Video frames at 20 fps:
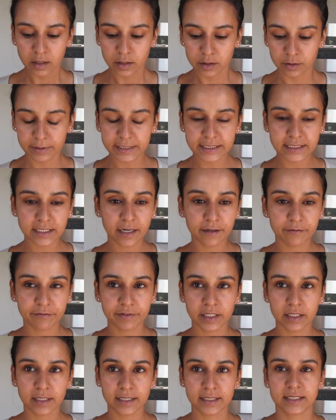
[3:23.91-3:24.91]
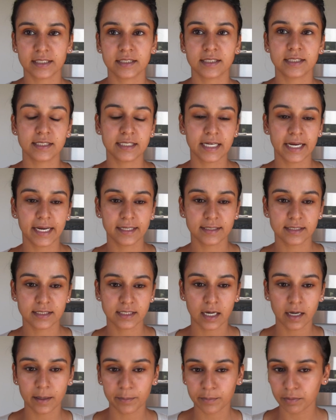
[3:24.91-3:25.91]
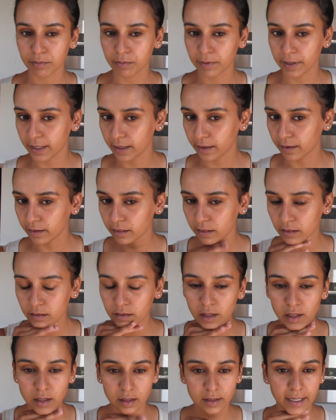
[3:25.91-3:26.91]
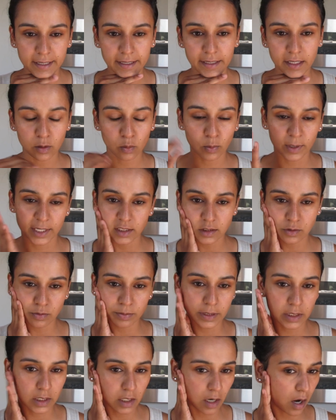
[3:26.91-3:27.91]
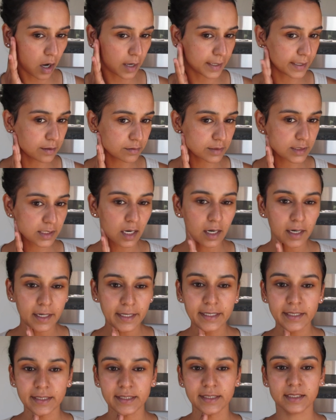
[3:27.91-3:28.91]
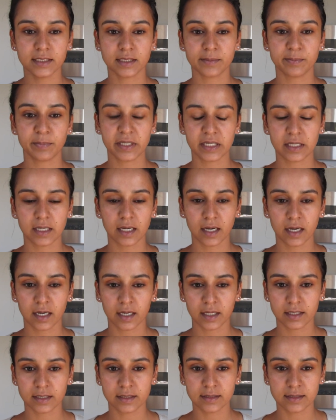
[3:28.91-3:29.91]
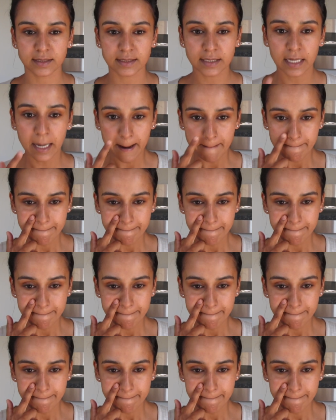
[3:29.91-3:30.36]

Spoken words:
The reason I feel like this stands up with the like when it's really hot outside is because